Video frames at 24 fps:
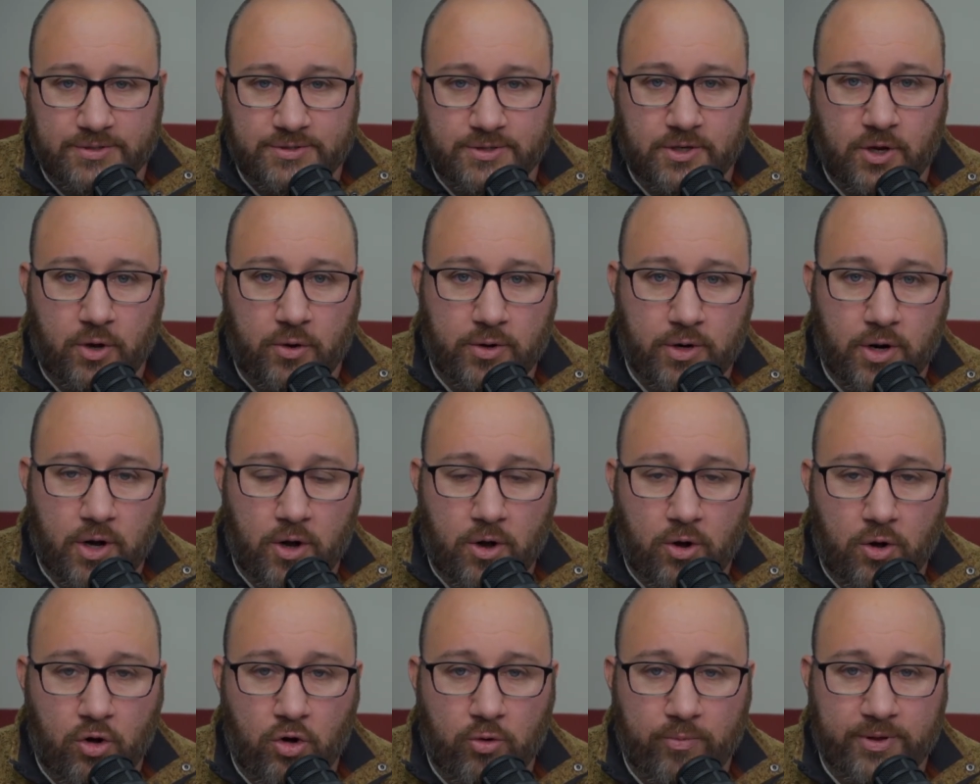and going
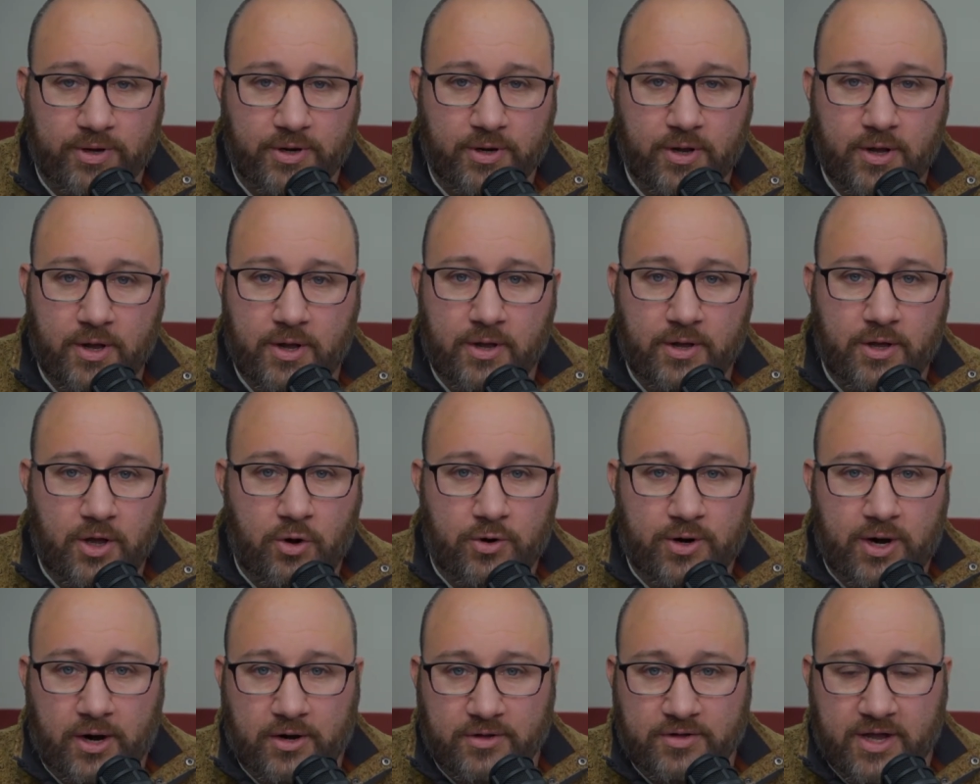home and
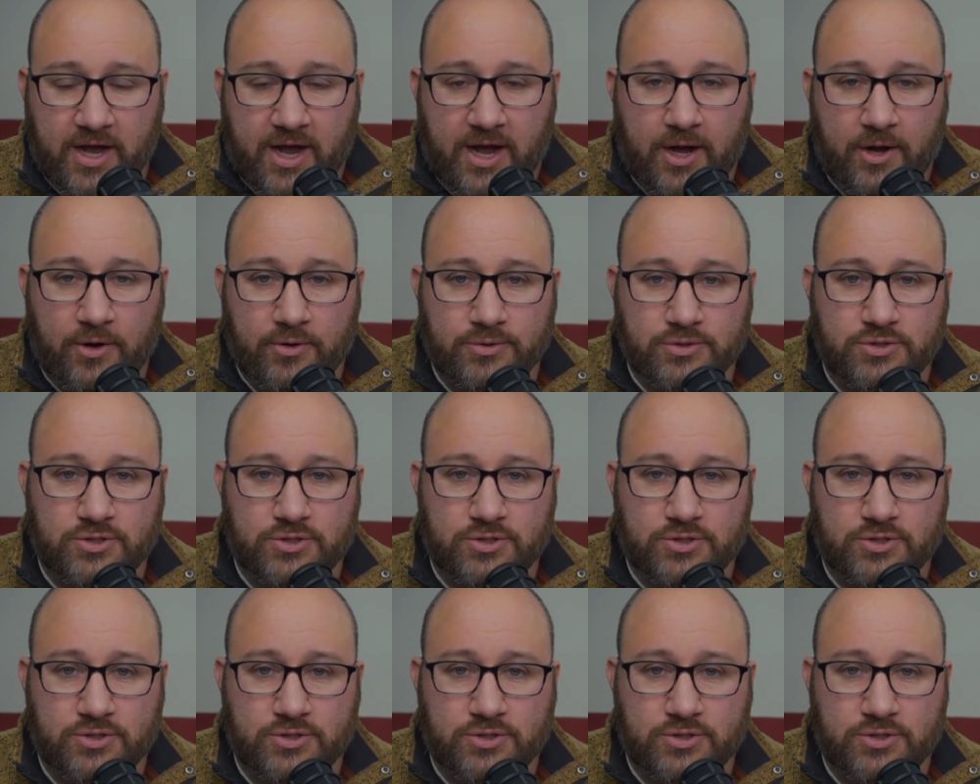going out of town.